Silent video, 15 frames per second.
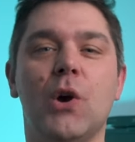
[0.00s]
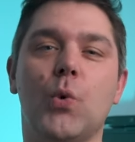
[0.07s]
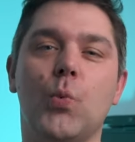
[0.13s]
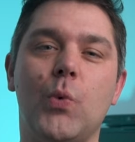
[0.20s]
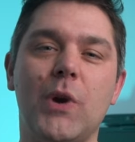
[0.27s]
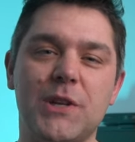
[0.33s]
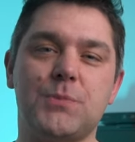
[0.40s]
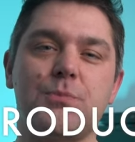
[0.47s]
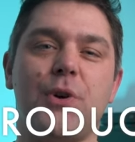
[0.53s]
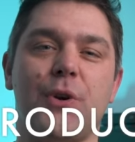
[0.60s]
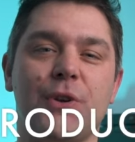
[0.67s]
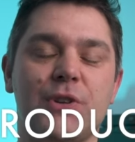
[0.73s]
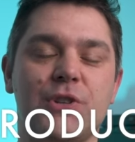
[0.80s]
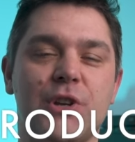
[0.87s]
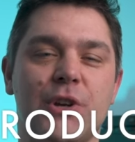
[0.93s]
which
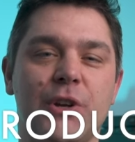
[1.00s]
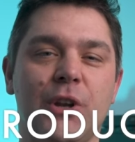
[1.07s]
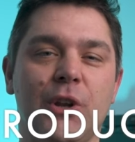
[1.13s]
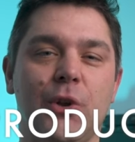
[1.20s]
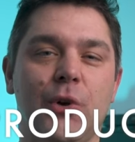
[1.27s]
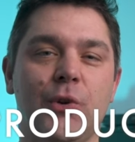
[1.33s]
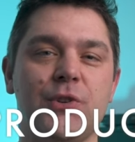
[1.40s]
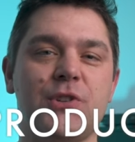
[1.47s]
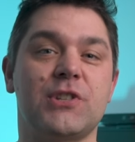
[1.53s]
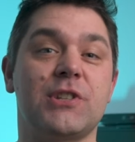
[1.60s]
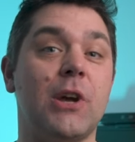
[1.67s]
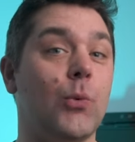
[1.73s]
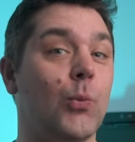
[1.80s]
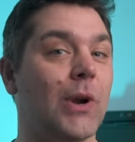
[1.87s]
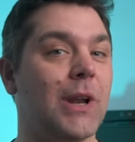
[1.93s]
products you're going to launch.
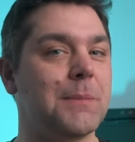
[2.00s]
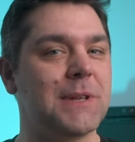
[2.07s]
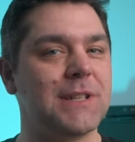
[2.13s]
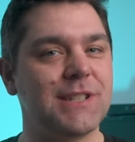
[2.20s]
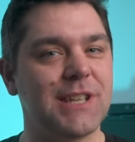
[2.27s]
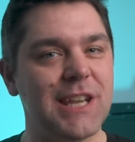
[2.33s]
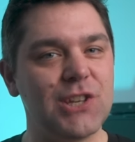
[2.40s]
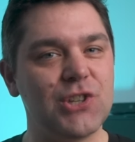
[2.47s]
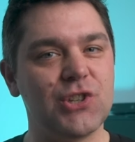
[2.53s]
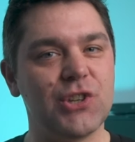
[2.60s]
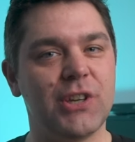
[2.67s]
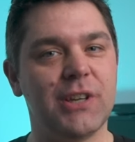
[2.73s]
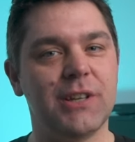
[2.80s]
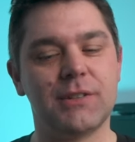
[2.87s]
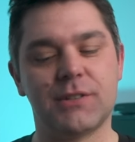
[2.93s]
So will it be
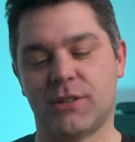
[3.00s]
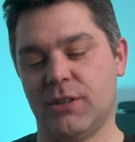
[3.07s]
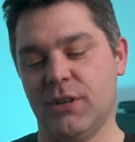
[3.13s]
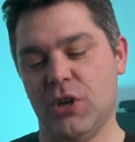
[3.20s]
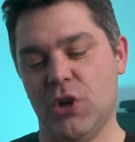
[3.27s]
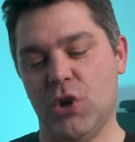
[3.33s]
t-shirts,